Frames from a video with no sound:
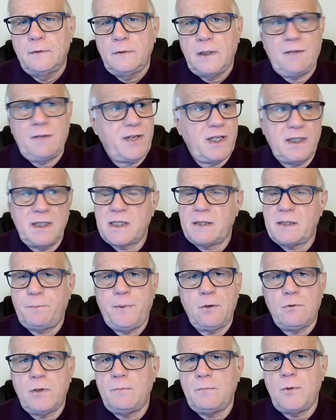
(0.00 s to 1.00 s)
Love can
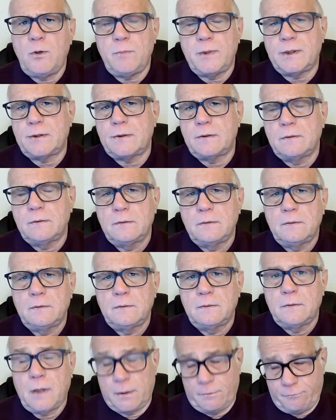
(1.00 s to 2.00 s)
disappear in a moment,
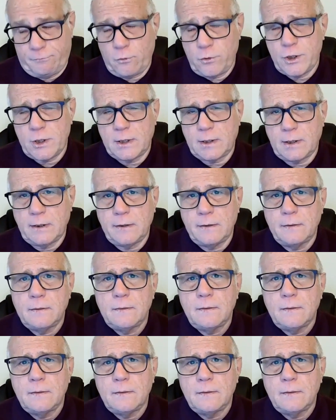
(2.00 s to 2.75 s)
unfortunately.